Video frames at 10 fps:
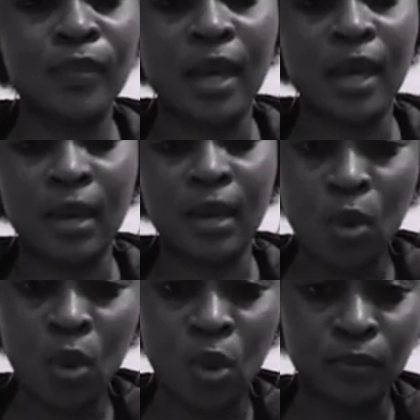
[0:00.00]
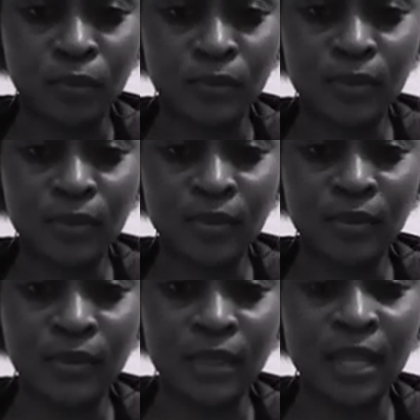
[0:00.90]
and all.
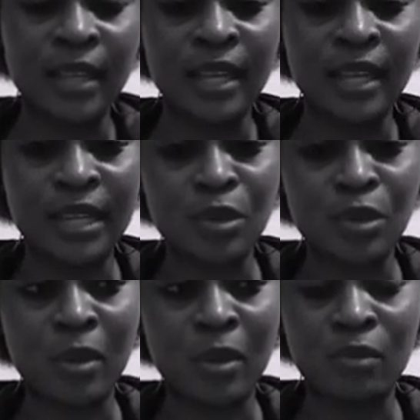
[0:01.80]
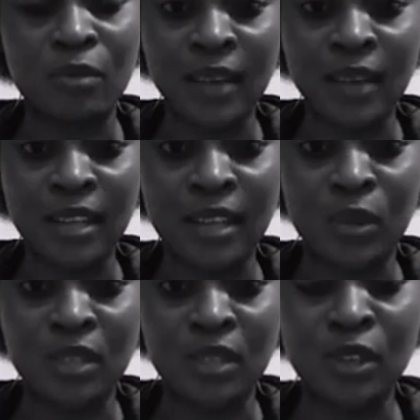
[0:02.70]
And then let's talk about the fact that she
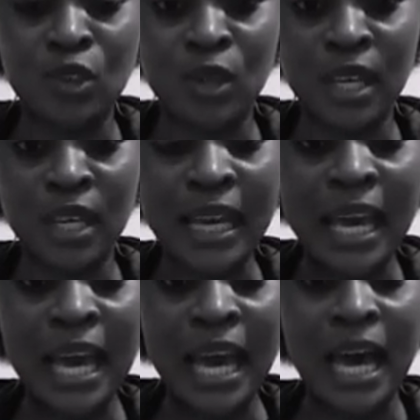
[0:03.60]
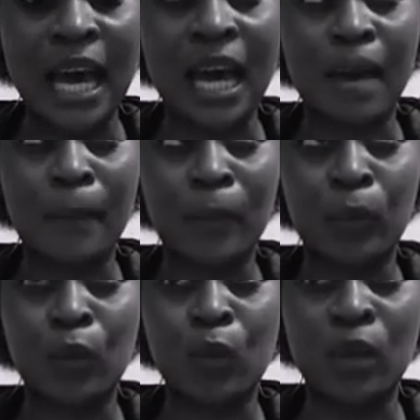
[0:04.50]
was eventually,
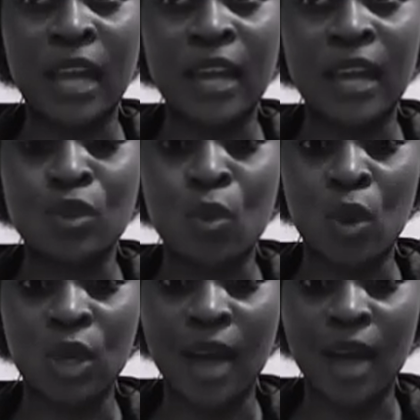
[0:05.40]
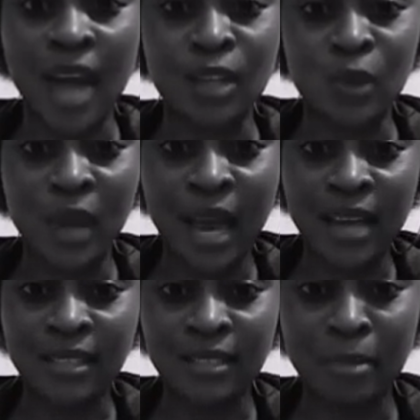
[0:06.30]
will I use the word
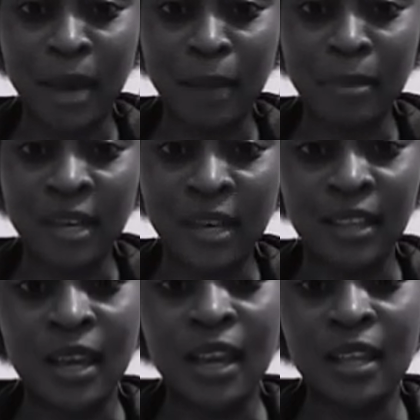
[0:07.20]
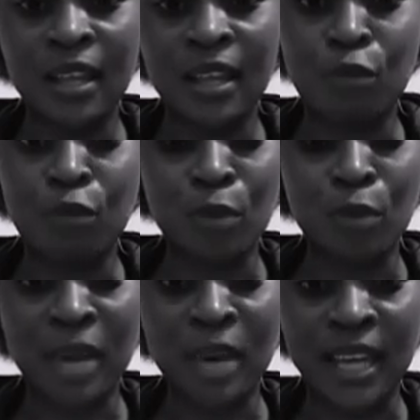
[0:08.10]
idolized by being
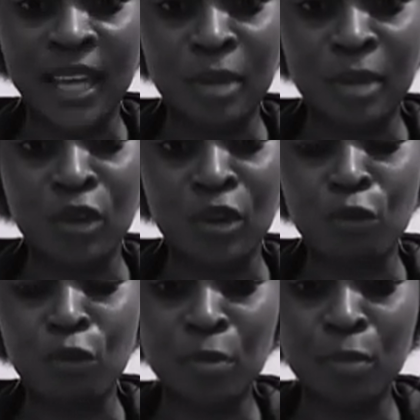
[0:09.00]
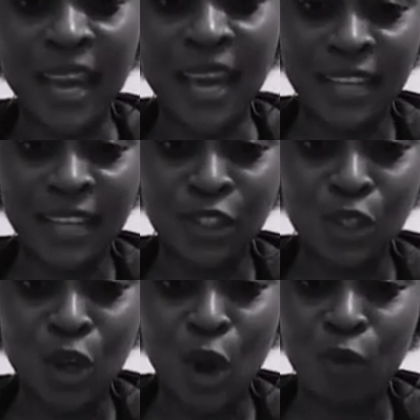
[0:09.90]
on the front
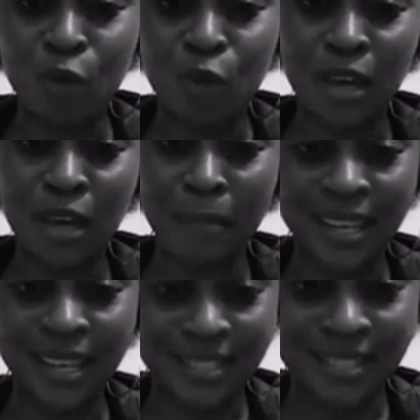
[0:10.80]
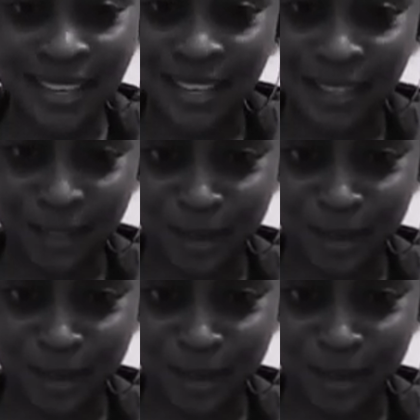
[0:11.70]
page of a magazine.